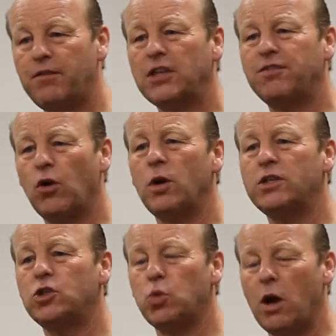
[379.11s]
Fast
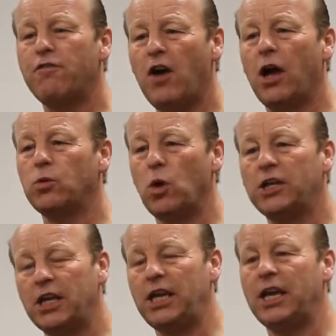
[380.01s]
forward 12
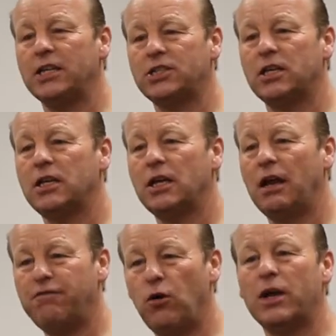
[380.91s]
hard-working years
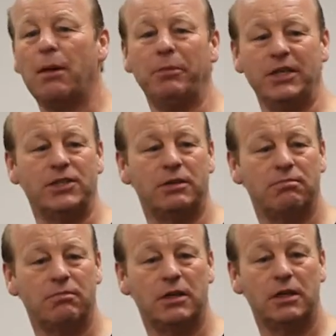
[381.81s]
and 4 companies,